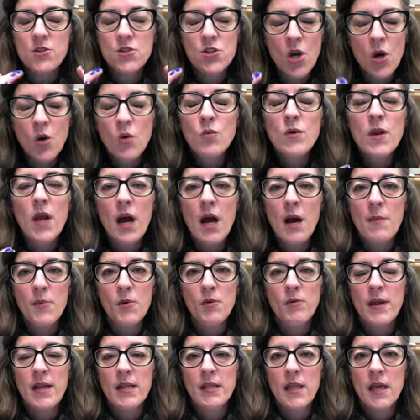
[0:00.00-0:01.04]
don't
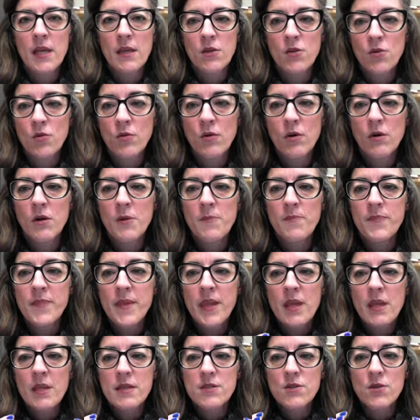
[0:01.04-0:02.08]
operate like Google.
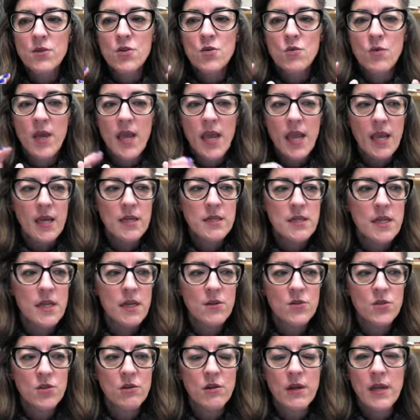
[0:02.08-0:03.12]
So you can't
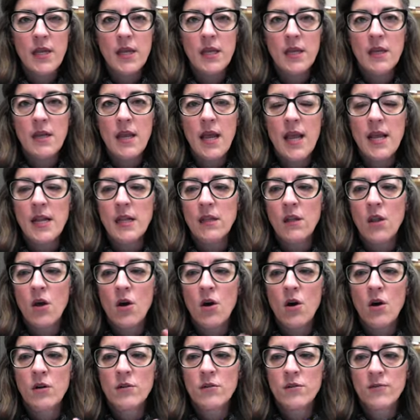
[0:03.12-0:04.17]
enter in a
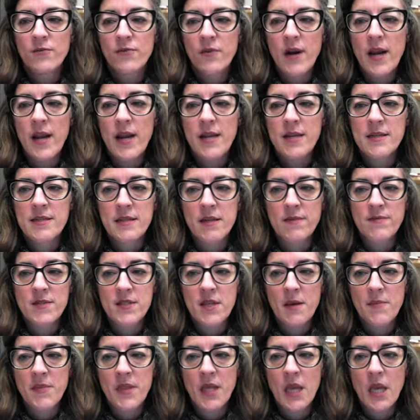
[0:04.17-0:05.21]
long phrase of
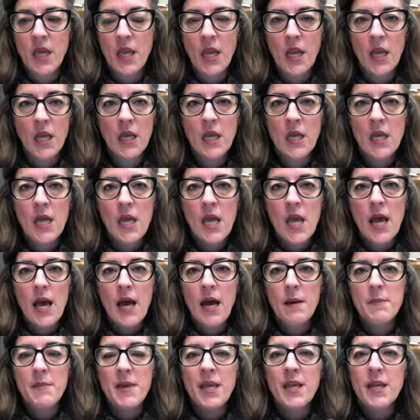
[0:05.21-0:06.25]
something
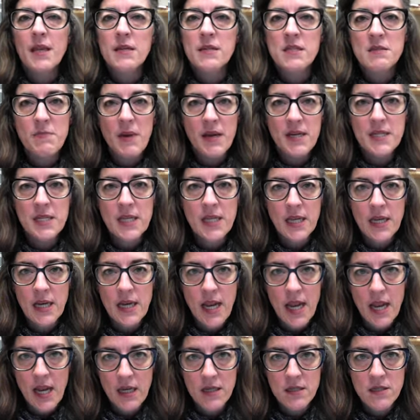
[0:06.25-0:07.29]
and expect to get
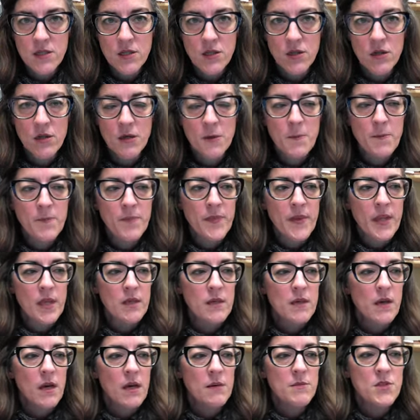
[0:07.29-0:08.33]
an answer.
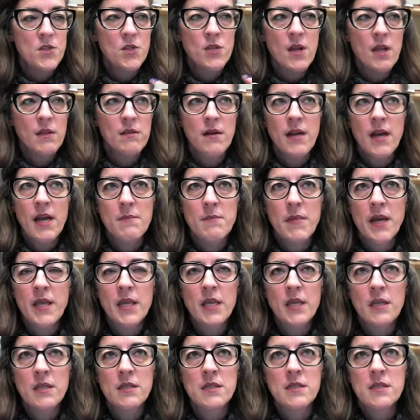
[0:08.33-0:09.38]
So the other night my
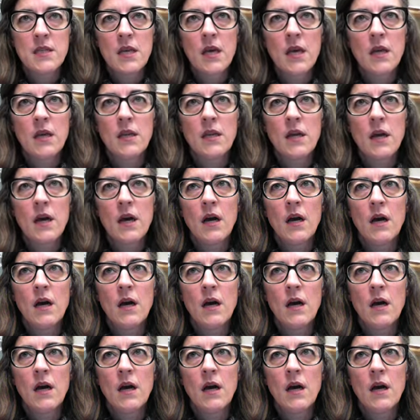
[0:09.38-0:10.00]
kid said,